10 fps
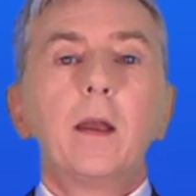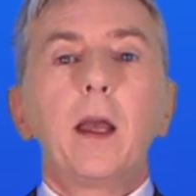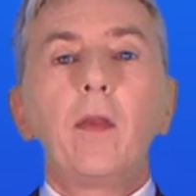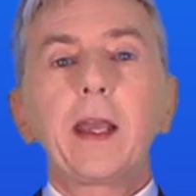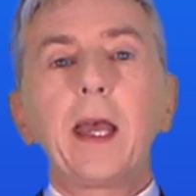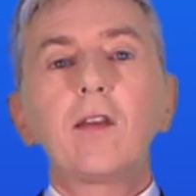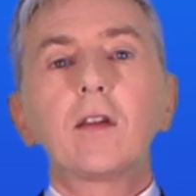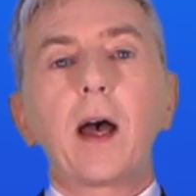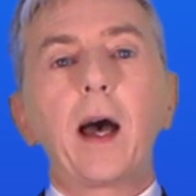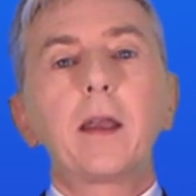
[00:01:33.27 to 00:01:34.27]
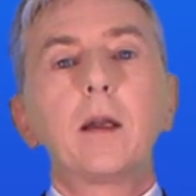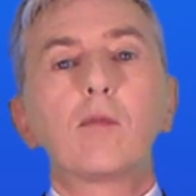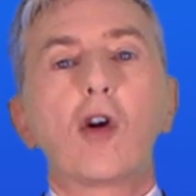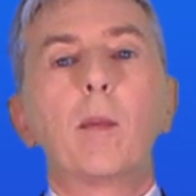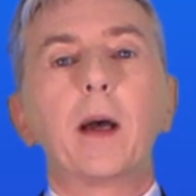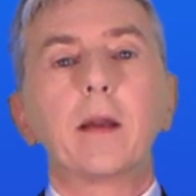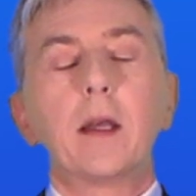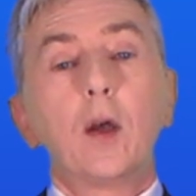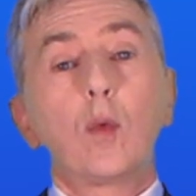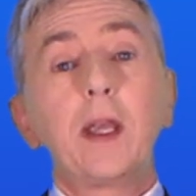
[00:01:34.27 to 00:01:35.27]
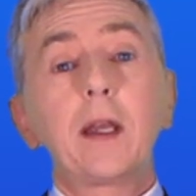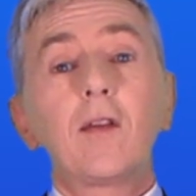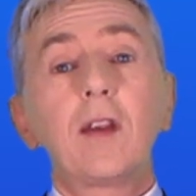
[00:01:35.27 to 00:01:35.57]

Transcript: In the case of iron bromide, we can